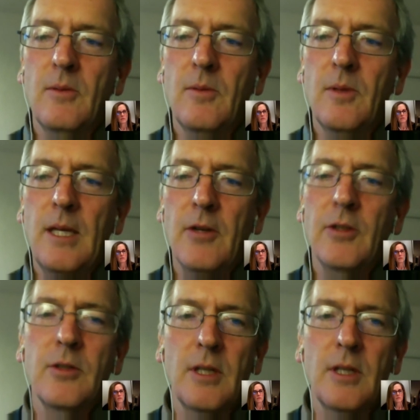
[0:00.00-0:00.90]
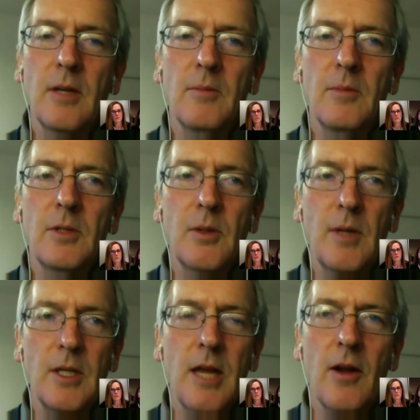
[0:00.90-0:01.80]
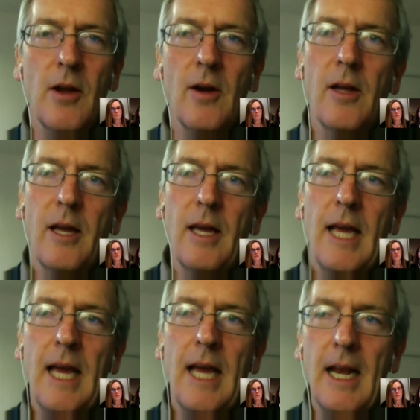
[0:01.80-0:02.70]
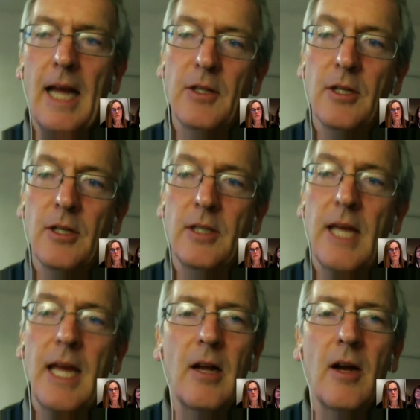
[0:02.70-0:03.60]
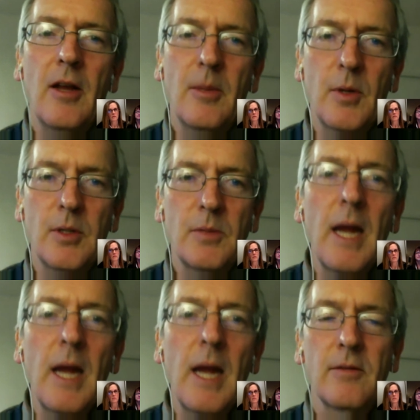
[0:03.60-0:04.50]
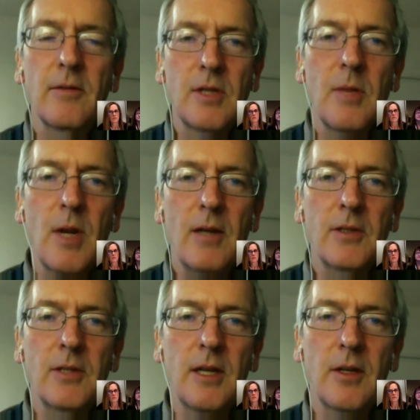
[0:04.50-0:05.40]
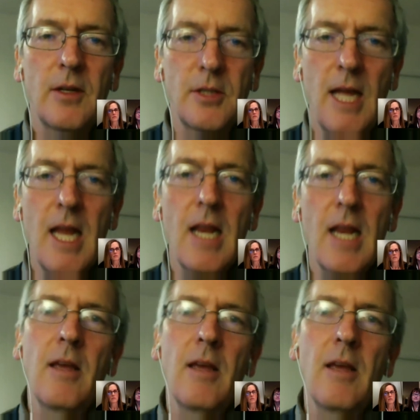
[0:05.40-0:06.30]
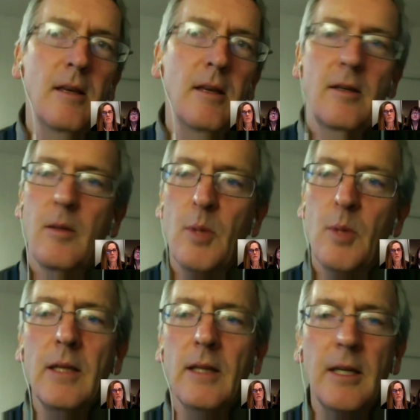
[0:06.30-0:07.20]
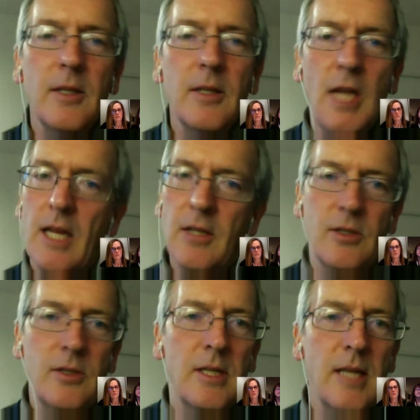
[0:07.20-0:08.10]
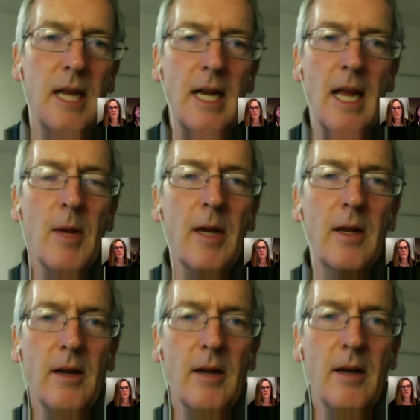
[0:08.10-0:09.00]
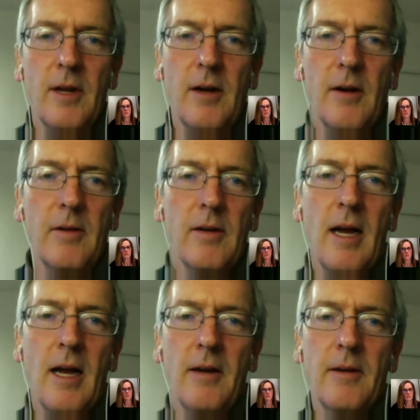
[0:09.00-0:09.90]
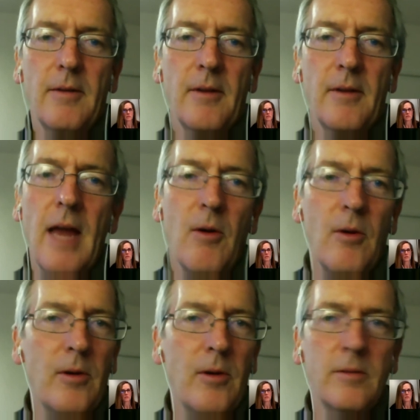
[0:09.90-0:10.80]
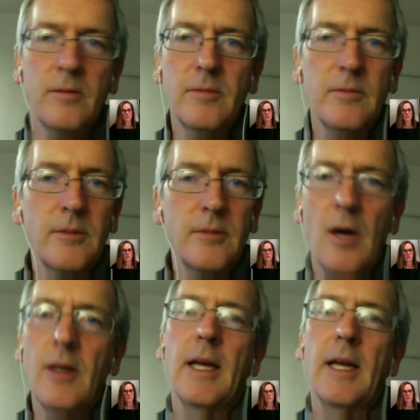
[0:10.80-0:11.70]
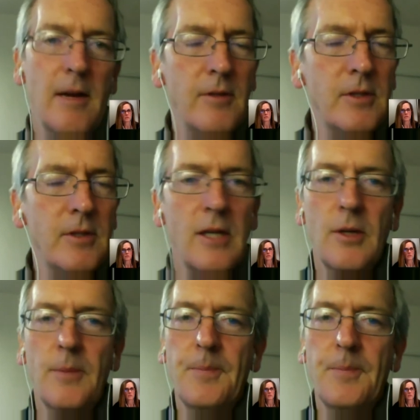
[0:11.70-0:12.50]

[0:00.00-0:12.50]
introducing them to each other and actually taking on the perspective of someone else and understanding completely changed the dynamic of their of that whole online conversation.